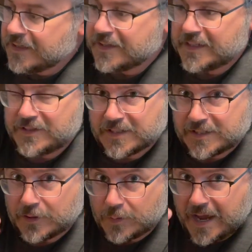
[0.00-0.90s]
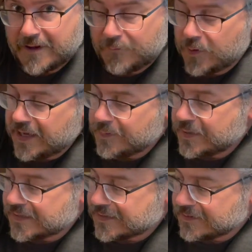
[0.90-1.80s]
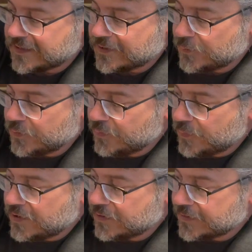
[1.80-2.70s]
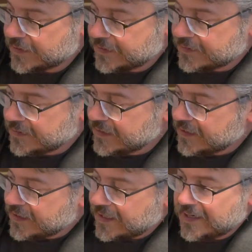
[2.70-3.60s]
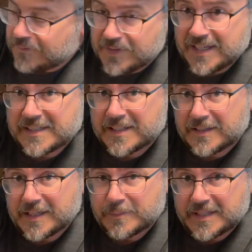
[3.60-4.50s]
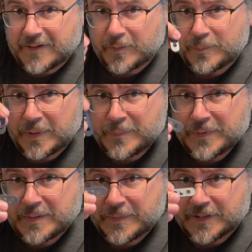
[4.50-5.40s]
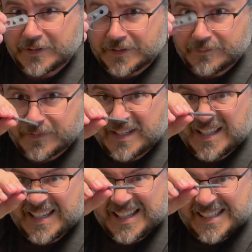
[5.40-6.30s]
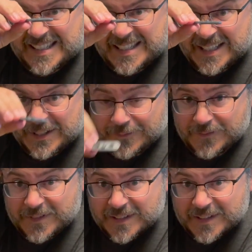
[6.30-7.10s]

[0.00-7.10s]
they just go halfway basically and hold the wall on. I have these clips that have a bump in the middle instead of